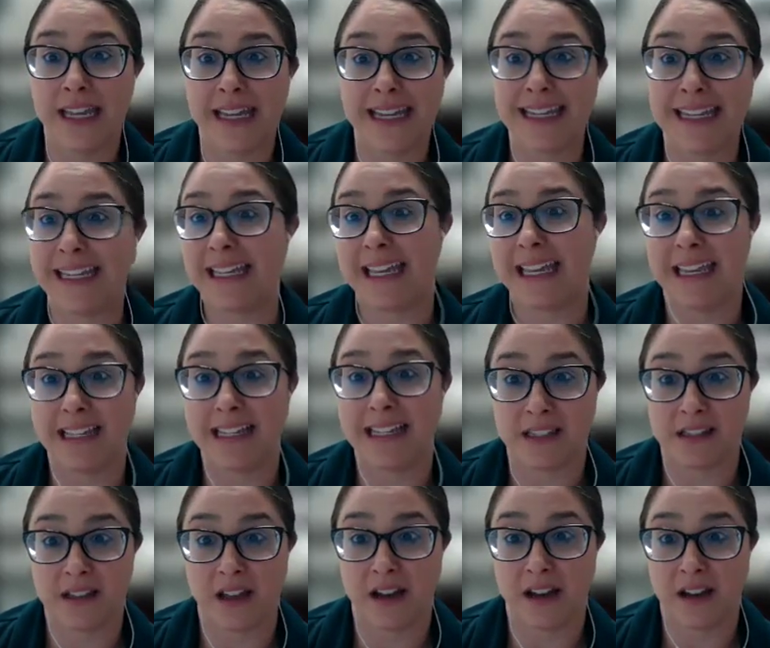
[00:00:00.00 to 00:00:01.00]
any
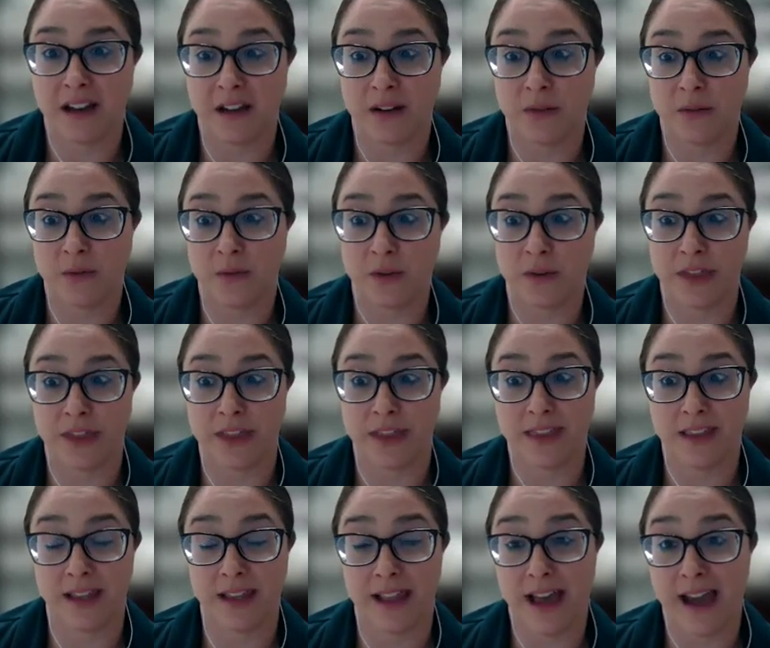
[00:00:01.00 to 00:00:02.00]
case law within
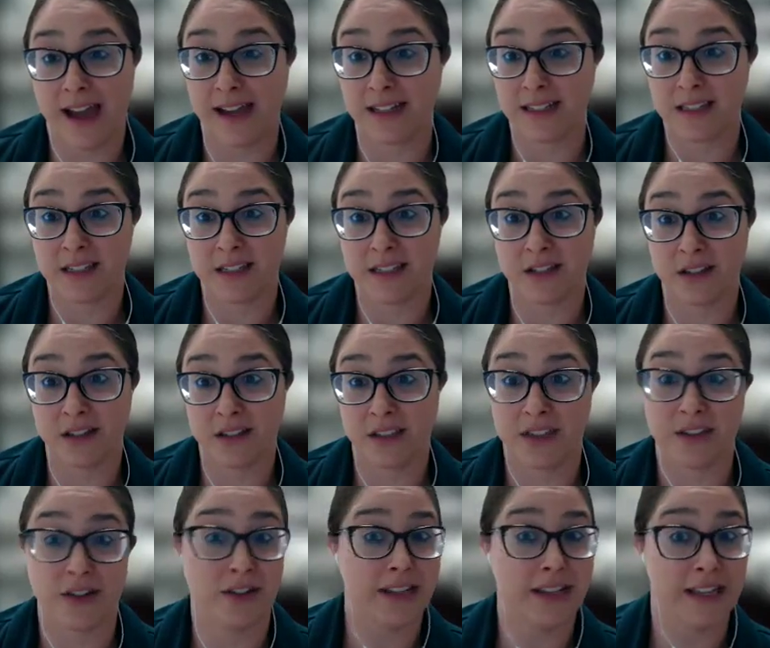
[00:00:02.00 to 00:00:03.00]
the last
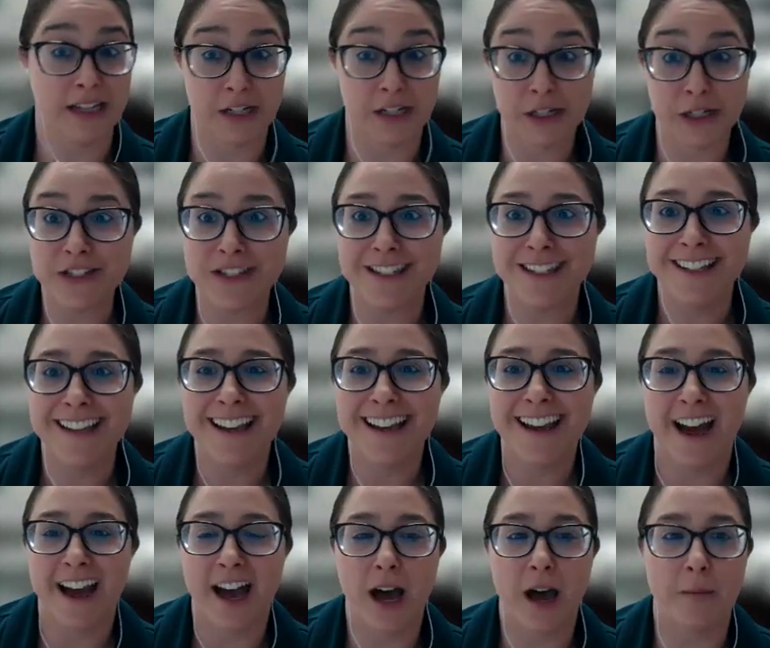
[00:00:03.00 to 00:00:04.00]
30 years
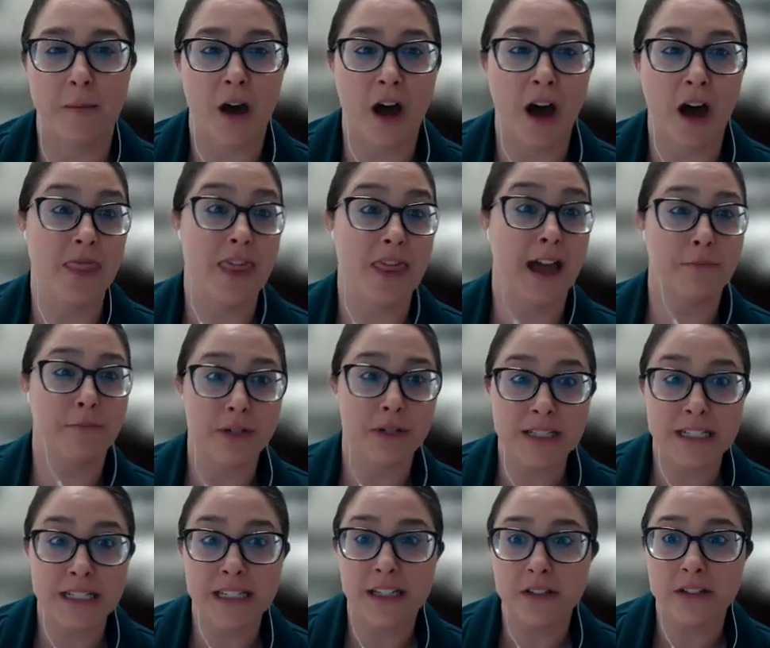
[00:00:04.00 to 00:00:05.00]
on that
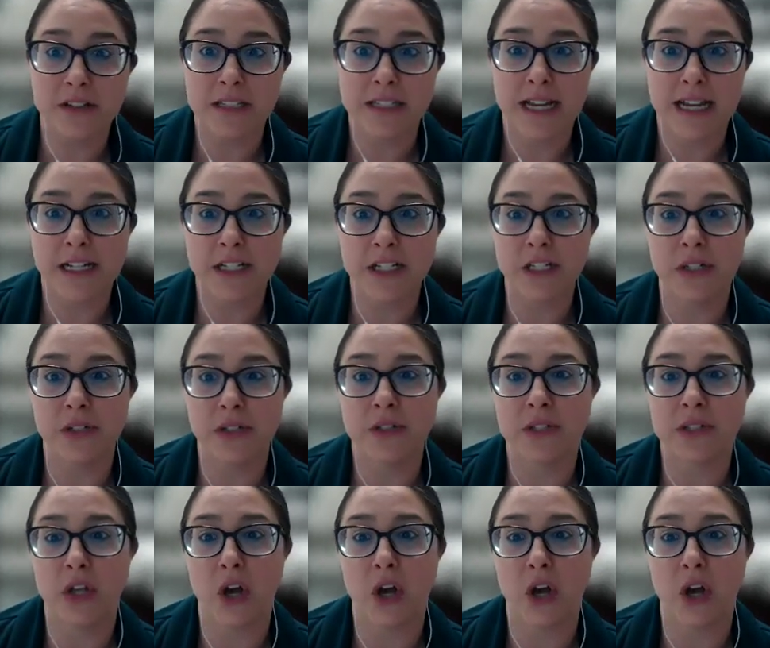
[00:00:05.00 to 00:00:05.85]
particular statute.